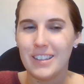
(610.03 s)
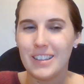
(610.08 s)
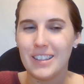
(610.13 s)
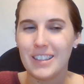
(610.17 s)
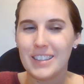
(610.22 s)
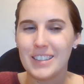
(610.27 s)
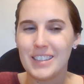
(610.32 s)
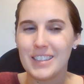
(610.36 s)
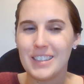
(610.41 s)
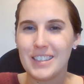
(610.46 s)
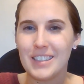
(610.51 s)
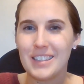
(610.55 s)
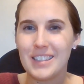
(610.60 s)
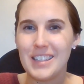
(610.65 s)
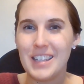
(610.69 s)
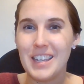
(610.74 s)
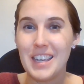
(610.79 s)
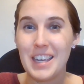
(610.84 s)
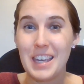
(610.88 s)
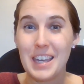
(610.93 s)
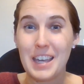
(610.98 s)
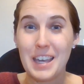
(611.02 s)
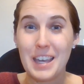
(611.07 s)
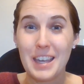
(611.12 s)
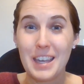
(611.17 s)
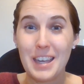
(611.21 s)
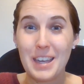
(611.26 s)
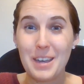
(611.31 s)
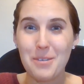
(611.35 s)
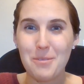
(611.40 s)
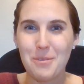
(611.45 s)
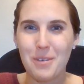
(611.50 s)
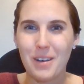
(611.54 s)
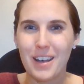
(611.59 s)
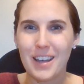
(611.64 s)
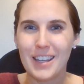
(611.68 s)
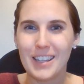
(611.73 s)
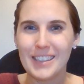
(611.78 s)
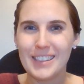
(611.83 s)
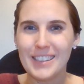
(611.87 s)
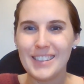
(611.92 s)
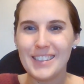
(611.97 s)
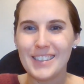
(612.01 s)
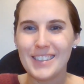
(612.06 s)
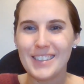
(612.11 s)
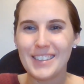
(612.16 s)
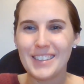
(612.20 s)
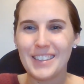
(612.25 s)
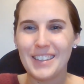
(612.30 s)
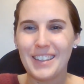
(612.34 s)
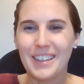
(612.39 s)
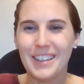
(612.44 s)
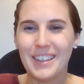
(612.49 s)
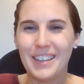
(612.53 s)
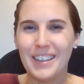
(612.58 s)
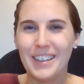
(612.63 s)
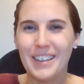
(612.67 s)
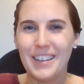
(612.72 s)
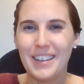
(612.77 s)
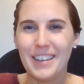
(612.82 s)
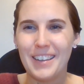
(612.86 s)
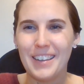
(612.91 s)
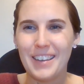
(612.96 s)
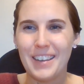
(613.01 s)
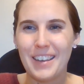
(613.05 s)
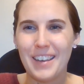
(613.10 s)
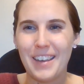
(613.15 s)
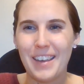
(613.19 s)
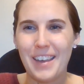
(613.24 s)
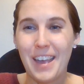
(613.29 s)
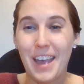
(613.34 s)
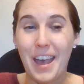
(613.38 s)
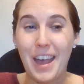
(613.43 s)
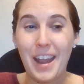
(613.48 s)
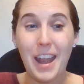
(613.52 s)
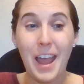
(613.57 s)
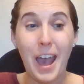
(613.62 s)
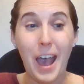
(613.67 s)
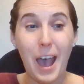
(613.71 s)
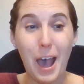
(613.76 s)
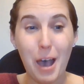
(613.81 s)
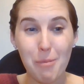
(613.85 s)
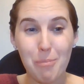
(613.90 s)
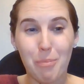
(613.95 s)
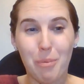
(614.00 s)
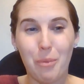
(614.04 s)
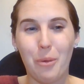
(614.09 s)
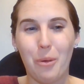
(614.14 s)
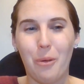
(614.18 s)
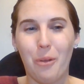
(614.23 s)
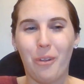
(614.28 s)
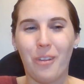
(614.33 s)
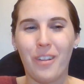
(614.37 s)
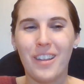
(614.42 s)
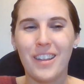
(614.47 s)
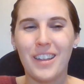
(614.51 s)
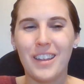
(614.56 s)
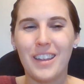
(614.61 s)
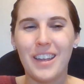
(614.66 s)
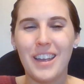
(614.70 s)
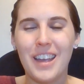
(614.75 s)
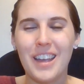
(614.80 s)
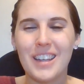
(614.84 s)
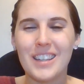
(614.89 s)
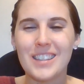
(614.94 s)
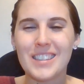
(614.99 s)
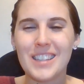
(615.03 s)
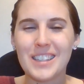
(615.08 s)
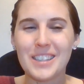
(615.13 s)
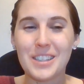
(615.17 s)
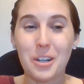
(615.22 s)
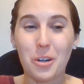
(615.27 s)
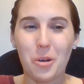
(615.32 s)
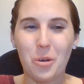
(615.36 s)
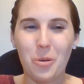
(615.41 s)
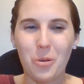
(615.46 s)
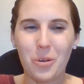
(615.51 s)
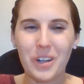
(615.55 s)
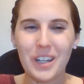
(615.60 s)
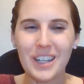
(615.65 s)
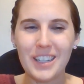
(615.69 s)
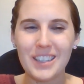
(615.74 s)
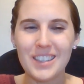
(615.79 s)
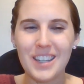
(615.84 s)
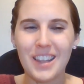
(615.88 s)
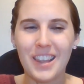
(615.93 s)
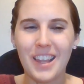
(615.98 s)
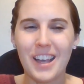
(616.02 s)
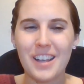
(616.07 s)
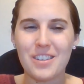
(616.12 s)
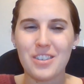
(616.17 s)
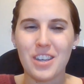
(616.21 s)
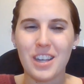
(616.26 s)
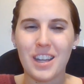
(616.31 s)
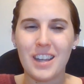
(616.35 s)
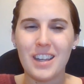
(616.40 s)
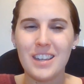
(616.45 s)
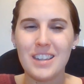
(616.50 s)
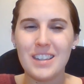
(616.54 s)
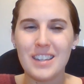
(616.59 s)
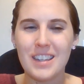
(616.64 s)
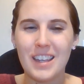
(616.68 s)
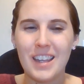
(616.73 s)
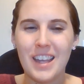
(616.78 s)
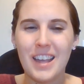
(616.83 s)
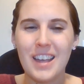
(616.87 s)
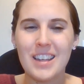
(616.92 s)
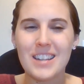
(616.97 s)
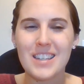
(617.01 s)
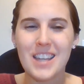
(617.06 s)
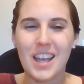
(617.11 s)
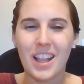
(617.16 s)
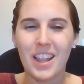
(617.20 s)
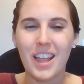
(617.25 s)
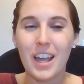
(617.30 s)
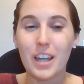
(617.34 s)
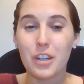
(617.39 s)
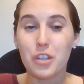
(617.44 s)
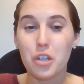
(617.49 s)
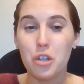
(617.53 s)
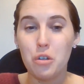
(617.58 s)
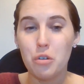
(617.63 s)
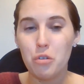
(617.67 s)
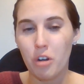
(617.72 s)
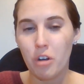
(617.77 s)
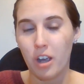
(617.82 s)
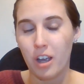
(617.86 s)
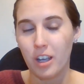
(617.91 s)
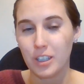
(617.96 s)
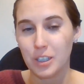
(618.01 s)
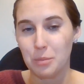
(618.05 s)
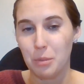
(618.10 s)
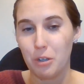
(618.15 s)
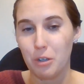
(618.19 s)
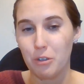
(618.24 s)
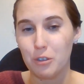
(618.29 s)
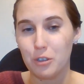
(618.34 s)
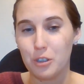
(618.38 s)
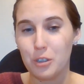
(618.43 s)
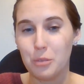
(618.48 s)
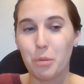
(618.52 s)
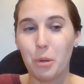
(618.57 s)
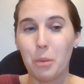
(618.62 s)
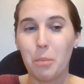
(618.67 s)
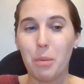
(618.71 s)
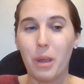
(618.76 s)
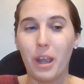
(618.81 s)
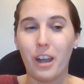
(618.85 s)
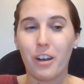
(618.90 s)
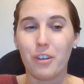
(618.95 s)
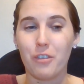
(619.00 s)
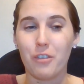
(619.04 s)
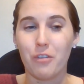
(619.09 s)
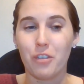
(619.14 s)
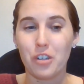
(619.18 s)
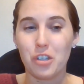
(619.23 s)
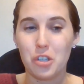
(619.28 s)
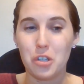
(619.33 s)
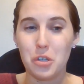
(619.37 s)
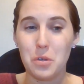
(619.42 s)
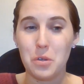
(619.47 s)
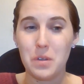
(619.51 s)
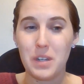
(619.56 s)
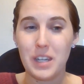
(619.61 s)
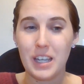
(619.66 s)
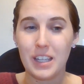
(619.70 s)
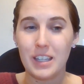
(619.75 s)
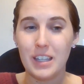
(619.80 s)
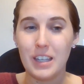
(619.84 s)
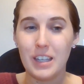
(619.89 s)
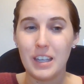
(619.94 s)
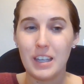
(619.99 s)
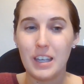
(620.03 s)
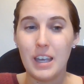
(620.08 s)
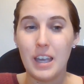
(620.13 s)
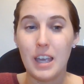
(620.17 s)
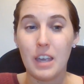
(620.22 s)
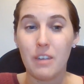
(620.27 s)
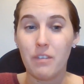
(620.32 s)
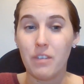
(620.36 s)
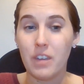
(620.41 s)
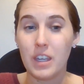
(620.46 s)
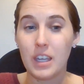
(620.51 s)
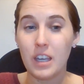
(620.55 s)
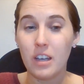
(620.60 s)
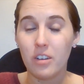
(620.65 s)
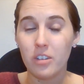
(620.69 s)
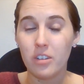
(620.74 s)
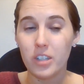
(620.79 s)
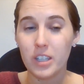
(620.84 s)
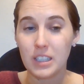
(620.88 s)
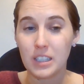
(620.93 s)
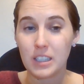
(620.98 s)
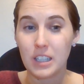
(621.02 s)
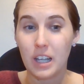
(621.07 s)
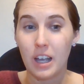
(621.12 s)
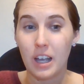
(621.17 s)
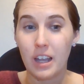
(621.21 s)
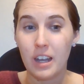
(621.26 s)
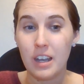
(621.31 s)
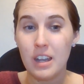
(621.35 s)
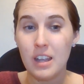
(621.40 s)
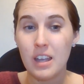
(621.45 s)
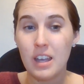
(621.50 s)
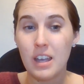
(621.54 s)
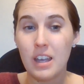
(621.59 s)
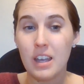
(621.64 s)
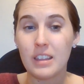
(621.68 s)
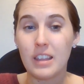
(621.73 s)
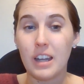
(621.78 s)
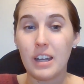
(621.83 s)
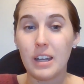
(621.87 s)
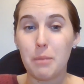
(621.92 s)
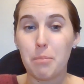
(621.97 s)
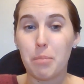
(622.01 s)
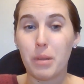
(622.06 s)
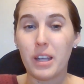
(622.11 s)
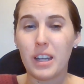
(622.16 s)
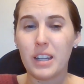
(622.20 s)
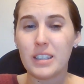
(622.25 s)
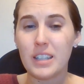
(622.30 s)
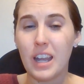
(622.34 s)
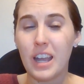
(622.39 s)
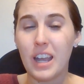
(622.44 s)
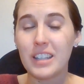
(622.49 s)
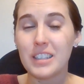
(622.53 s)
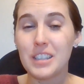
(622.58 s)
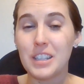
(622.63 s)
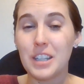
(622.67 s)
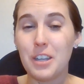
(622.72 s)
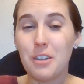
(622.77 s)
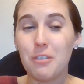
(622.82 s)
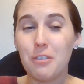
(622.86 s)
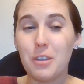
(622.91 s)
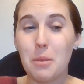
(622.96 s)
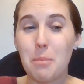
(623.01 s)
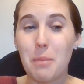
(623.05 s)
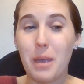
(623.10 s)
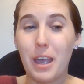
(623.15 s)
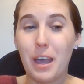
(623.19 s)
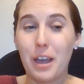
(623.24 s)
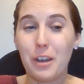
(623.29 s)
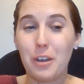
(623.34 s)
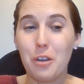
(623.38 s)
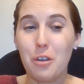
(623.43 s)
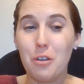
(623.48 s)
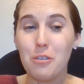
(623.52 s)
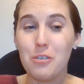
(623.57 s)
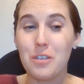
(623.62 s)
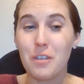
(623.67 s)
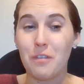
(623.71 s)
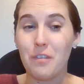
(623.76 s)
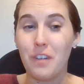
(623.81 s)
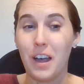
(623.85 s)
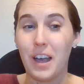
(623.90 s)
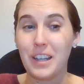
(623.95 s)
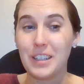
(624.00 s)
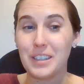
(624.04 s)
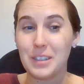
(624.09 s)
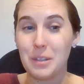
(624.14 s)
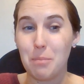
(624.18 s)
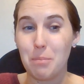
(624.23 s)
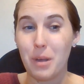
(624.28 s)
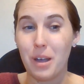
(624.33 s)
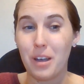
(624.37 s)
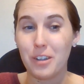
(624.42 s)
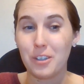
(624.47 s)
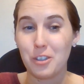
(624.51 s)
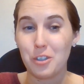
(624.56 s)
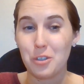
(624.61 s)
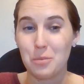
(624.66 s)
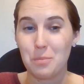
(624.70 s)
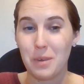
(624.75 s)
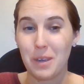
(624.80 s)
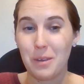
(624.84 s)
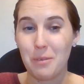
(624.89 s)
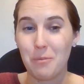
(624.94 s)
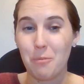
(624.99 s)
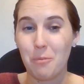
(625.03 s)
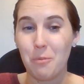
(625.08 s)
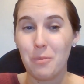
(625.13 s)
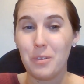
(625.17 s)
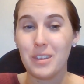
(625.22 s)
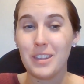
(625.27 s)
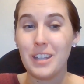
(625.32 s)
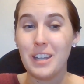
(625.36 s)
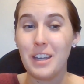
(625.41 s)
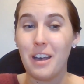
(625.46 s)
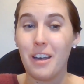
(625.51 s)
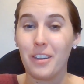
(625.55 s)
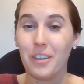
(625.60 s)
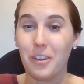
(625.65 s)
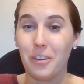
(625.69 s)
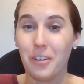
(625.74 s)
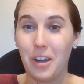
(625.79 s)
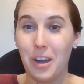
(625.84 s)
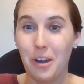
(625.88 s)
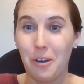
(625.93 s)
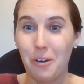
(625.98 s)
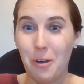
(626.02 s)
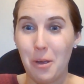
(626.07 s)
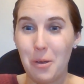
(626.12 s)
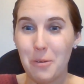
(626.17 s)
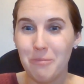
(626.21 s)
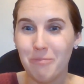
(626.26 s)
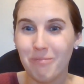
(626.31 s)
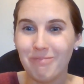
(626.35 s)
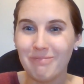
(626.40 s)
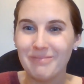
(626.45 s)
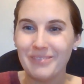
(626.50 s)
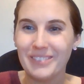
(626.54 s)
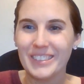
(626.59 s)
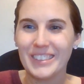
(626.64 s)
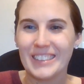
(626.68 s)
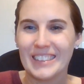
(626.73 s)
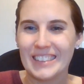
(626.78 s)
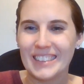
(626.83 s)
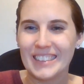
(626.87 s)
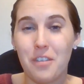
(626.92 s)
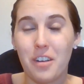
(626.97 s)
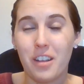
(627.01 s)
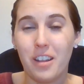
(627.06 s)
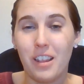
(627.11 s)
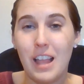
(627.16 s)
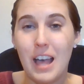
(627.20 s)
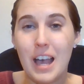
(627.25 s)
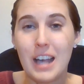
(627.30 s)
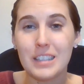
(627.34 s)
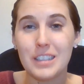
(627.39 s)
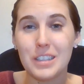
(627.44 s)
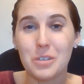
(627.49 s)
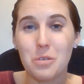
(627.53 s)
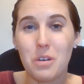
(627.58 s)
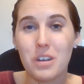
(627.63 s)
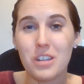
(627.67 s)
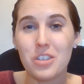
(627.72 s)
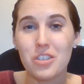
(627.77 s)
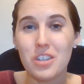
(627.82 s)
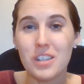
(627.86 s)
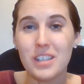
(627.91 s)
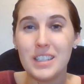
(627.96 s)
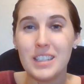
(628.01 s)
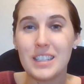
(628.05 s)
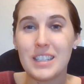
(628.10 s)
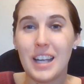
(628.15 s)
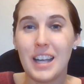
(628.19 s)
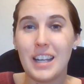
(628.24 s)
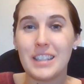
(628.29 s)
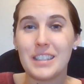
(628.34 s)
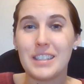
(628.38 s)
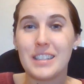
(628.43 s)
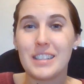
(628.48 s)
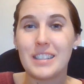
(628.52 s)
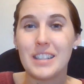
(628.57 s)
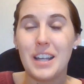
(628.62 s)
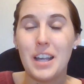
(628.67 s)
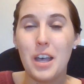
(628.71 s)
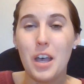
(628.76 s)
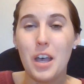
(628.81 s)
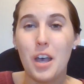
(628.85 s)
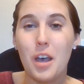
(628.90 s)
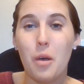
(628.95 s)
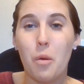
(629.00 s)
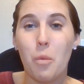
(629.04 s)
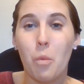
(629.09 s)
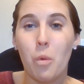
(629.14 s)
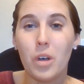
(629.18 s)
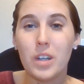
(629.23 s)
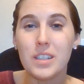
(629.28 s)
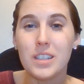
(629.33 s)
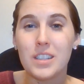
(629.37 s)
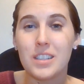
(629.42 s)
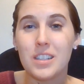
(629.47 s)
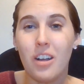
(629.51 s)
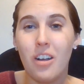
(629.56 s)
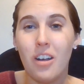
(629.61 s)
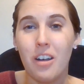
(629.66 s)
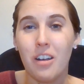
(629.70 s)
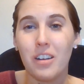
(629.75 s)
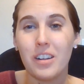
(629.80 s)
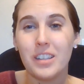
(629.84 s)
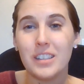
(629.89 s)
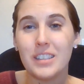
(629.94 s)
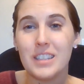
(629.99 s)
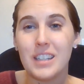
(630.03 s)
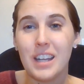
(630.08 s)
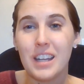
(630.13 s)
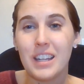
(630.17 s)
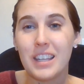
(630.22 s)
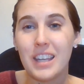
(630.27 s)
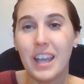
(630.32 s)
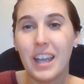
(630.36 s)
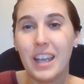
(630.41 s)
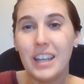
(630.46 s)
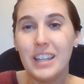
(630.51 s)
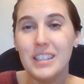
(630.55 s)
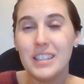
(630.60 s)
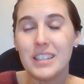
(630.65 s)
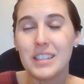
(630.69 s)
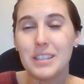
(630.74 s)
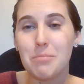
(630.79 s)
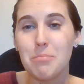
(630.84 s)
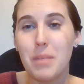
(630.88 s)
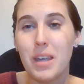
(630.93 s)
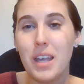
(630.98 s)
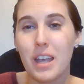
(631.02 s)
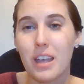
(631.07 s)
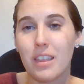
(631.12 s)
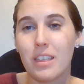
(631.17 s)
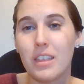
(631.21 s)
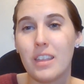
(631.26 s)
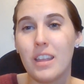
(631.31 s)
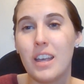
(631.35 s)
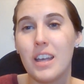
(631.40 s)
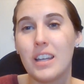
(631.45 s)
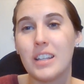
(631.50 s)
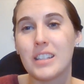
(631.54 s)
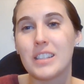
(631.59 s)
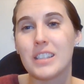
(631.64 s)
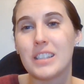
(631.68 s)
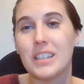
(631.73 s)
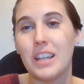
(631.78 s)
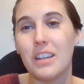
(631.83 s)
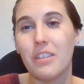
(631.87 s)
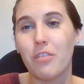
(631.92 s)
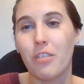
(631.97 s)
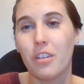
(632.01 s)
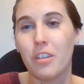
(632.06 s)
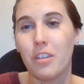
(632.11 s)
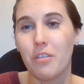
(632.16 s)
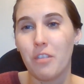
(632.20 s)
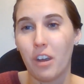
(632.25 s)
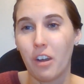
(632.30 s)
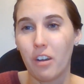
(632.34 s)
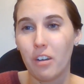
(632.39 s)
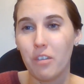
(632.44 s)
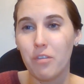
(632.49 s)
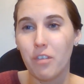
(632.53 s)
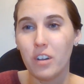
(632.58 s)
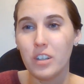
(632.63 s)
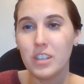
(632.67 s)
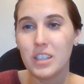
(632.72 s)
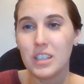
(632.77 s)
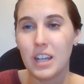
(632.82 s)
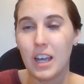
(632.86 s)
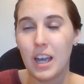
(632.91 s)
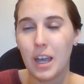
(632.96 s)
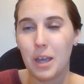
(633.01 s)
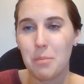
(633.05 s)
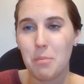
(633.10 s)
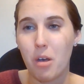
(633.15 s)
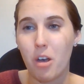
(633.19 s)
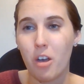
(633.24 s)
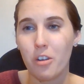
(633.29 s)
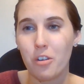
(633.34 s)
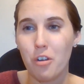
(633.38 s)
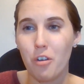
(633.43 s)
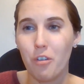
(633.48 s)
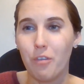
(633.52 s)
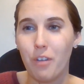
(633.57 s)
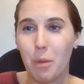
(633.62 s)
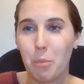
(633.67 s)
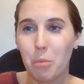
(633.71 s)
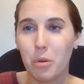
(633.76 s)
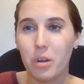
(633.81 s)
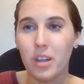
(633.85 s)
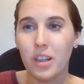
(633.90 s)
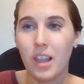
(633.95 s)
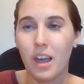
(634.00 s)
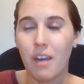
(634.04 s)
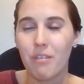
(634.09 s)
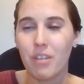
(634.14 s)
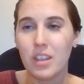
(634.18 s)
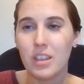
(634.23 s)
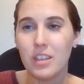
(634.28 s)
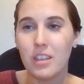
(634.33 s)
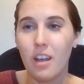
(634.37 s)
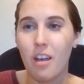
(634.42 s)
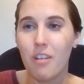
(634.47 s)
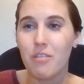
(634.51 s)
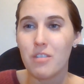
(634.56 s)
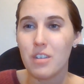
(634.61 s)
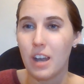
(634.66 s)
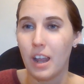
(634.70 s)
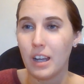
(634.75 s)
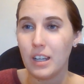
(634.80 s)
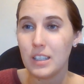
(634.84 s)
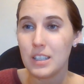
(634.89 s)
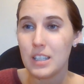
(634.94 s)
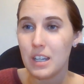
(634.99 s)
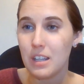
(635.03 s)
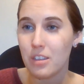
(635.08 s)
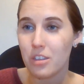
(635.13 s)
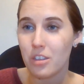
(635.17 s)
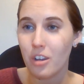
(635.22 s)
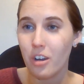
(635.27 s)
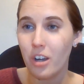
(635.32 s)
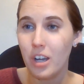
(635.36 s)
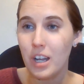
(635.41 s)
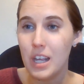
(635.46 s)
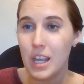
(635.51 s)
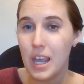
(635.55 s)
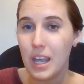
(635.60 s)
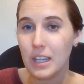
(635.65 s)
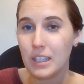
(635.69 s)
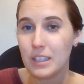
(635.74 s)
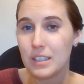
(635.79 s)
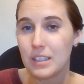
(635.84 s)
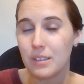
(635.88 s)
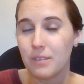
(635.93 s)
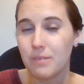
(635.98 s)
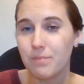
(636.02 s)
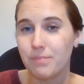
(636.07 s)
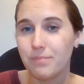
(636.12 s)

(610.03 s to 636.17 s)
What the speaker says: Let's see. It was an apple. It says, according to legend, Tell had 2 crossbows prepared for shooting. If he killed his son, then he planned to execute the man who devised the punishment with the other arrow. Our last question says, what song did Kate Smith sing for the very first time on November 11th of 1938?